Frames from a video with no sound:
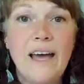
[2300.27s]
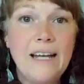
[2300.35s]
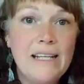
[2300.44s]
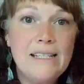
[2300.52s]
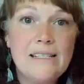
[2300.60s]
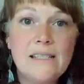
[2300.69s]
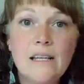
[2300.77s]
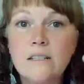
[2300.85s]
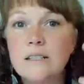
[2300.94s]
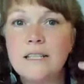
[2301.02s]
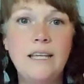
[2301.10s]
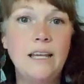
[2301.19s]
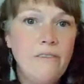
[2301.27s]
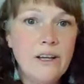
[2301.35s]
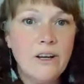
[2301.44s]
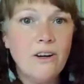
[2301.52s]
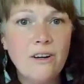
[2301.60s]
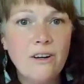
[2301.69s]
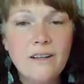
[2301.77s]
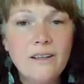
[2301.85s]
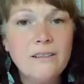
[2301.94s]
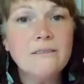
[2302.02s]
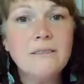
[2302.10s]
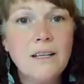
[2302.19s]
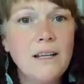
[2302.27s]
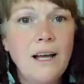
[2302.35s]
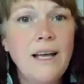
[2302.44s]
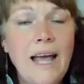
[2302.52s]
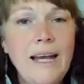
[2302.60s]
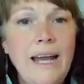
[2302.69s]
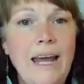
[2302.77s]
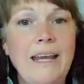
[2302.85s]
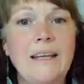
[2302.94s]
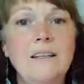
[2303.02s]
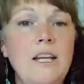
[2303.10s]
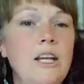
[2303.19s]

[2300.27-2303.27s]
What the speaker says: that is giving her a headache.